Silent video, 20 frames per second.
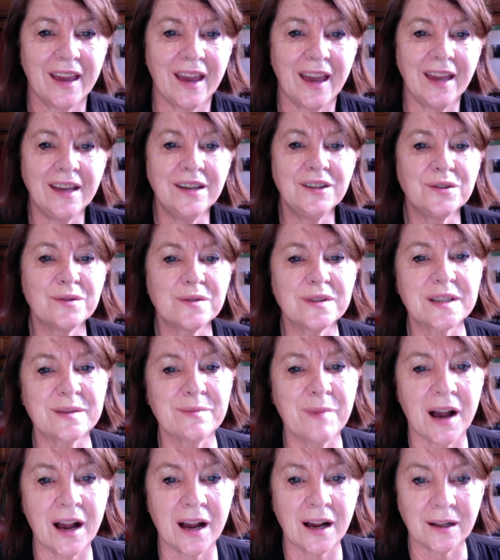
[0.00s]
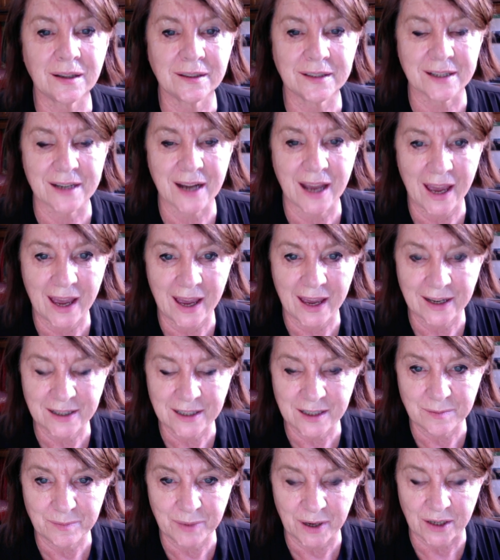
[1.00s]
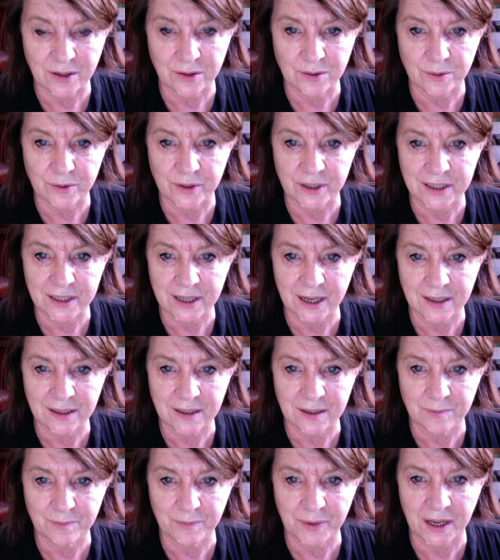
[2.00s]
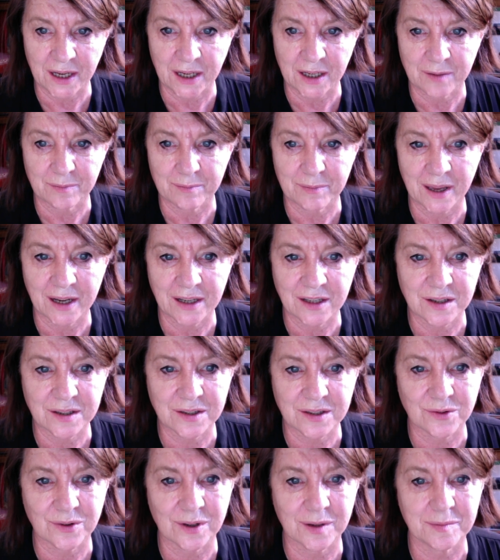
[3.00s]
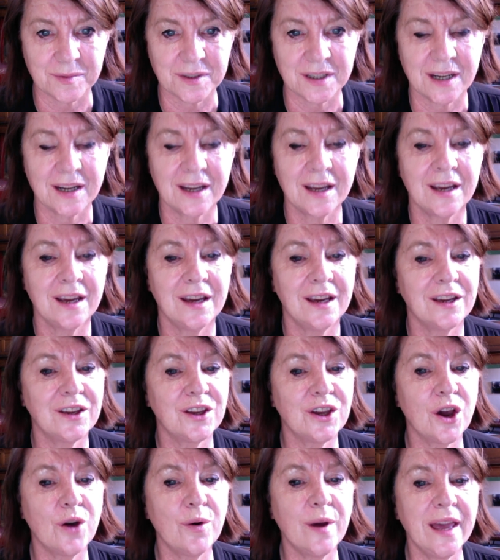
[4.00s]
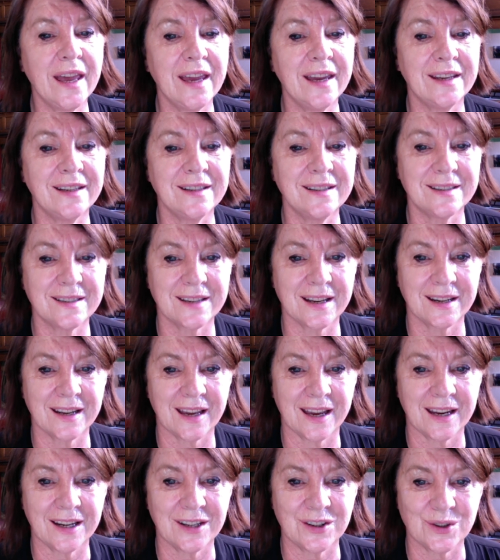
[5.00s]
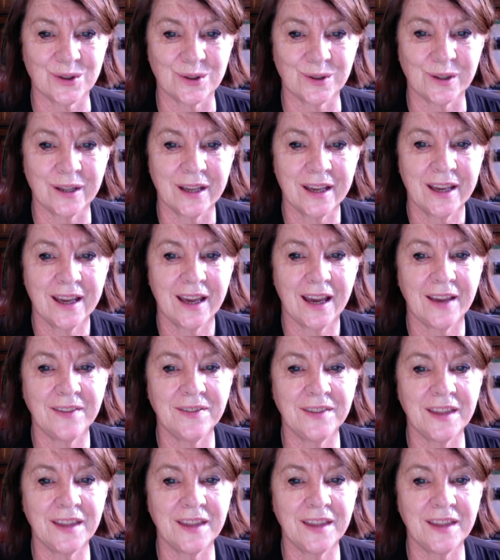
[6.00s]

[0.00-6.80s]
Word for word: Angel smiled and handed Petrel the tattered pink manuscript. Go ahead, said Angel, and